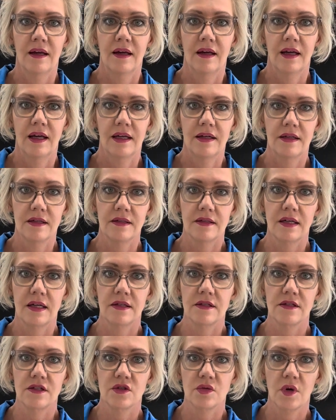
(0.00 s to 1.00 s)
and in
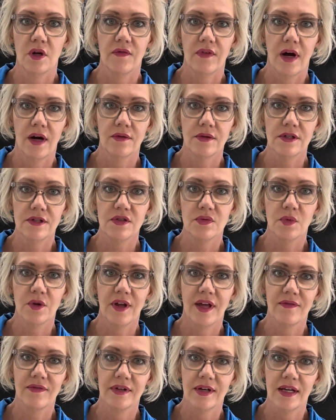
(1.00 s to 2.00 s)
10 to 12 hours, we'll
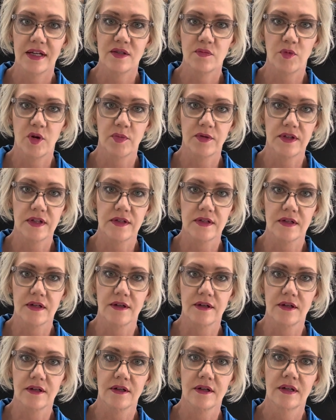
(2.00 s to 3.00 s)
have a nice bubbly
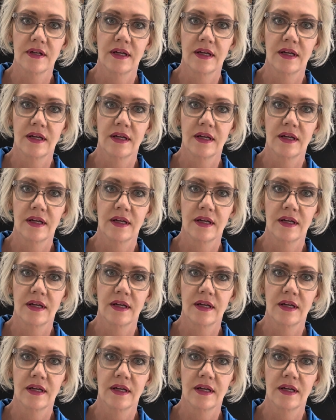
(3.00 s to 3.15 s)
starter.